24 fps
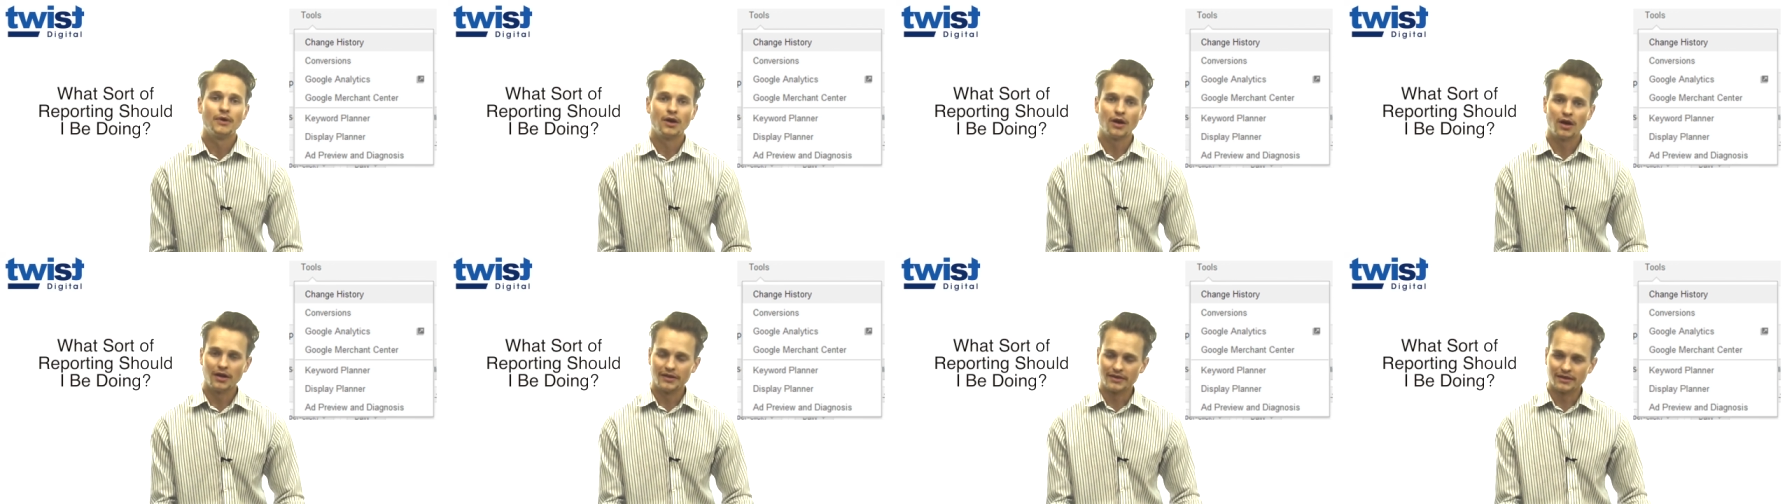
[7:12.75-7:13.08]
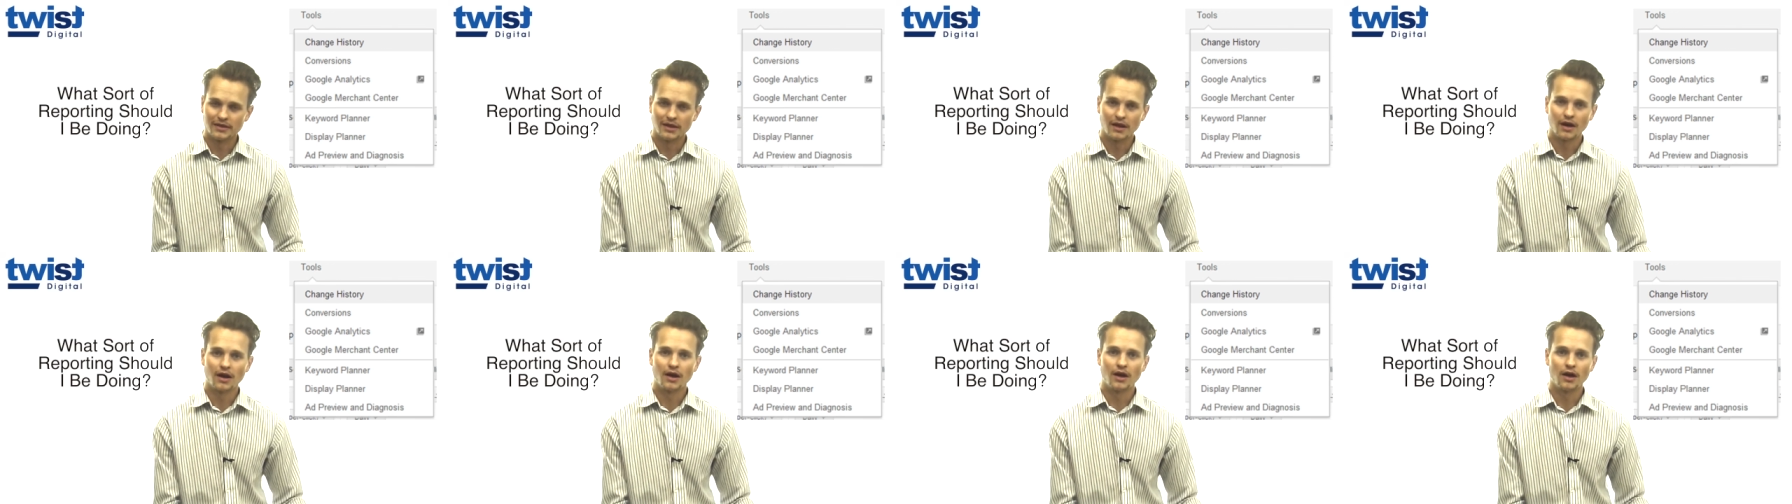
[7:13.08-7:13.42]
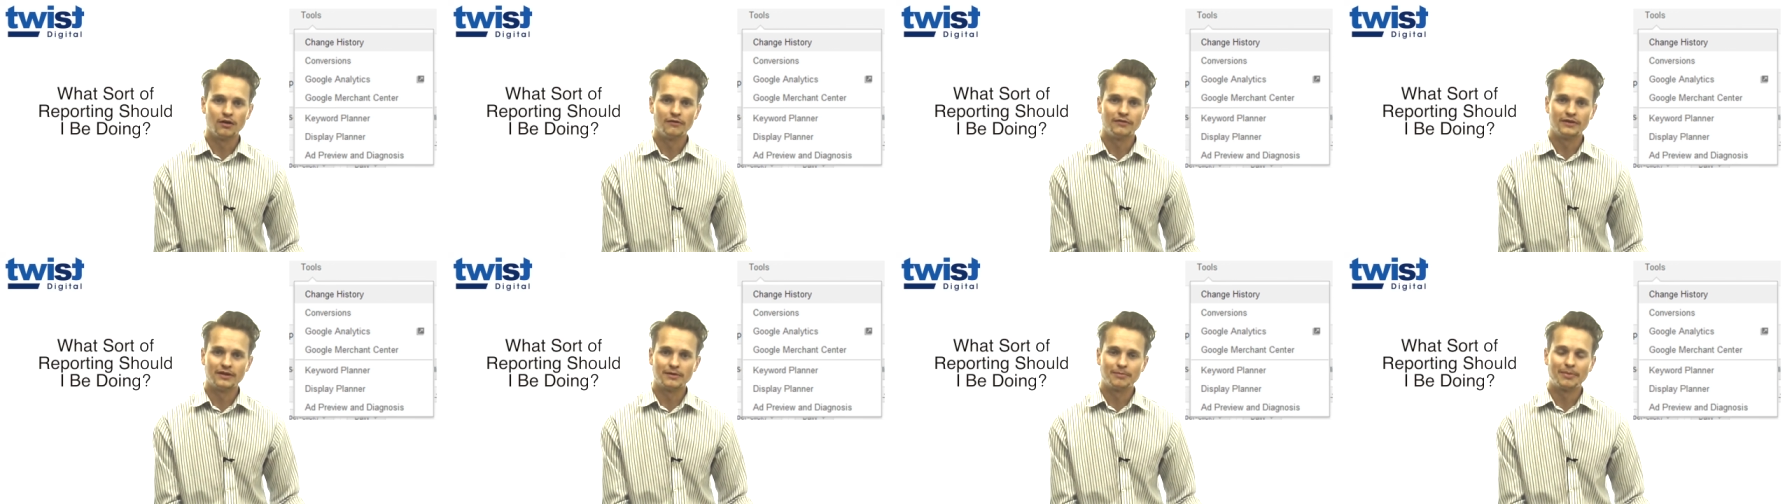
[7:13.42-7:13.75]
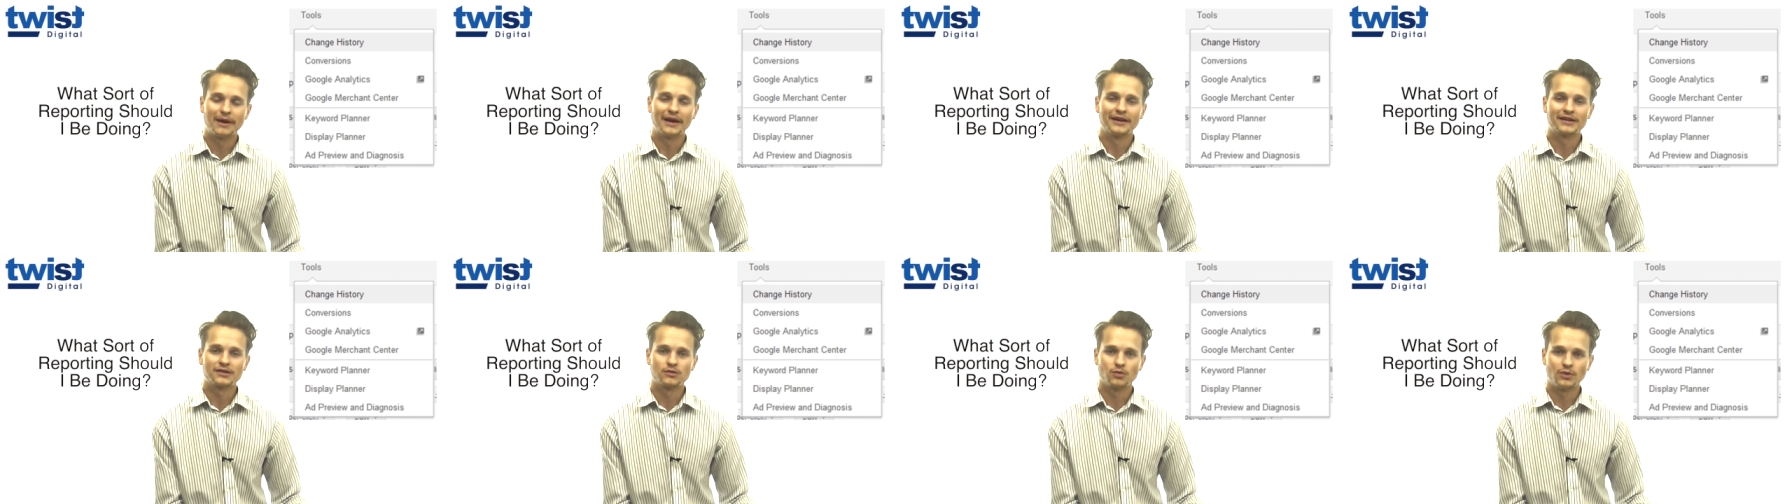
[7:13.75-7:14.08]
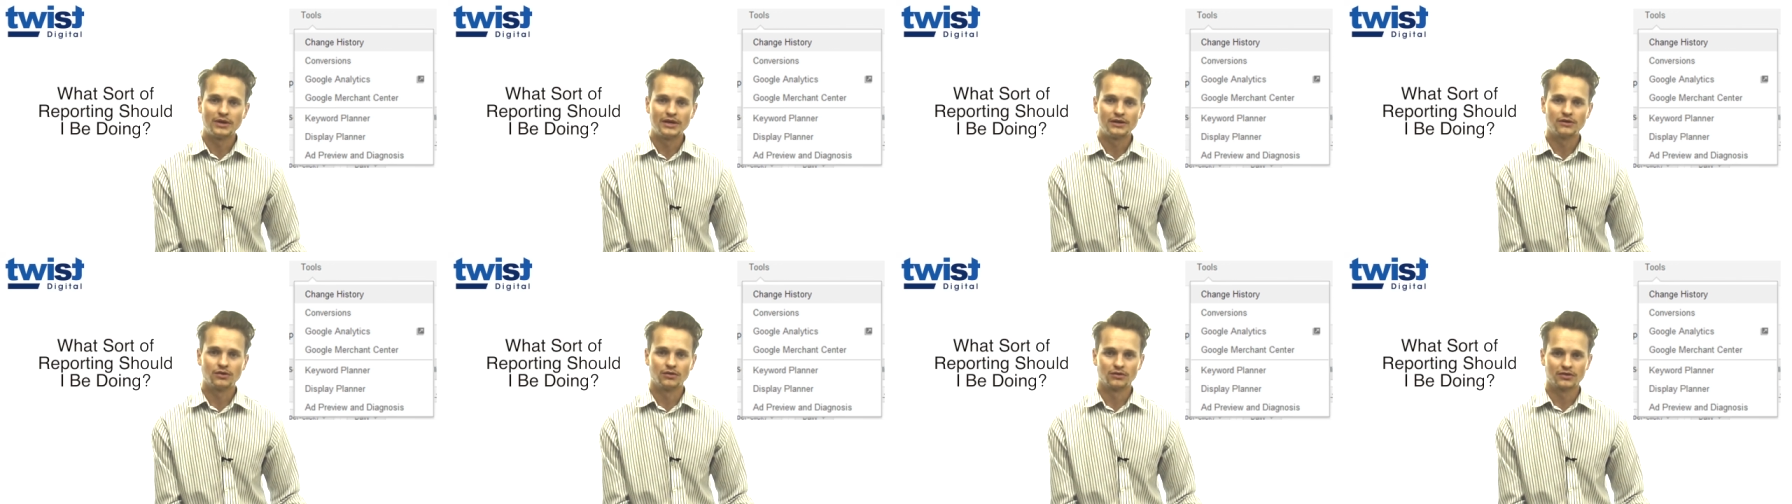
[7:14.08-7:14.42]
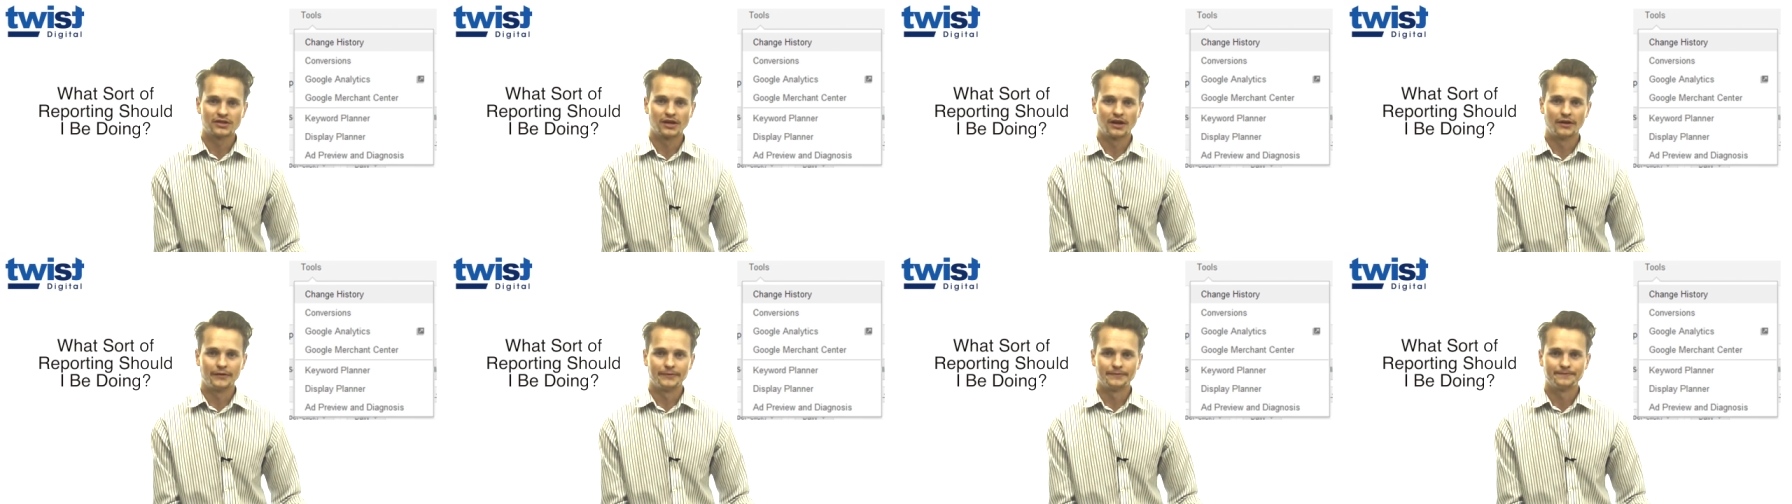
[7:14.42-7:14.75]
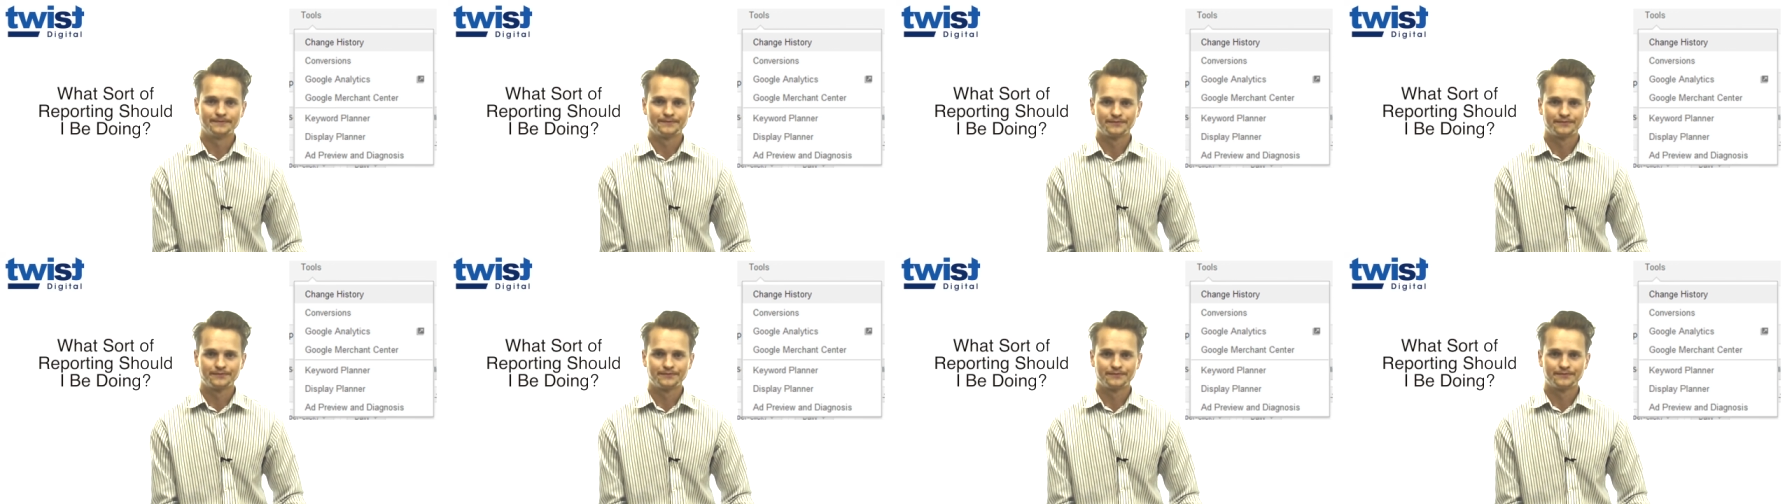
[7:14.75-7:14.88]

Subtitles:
over the past week or so.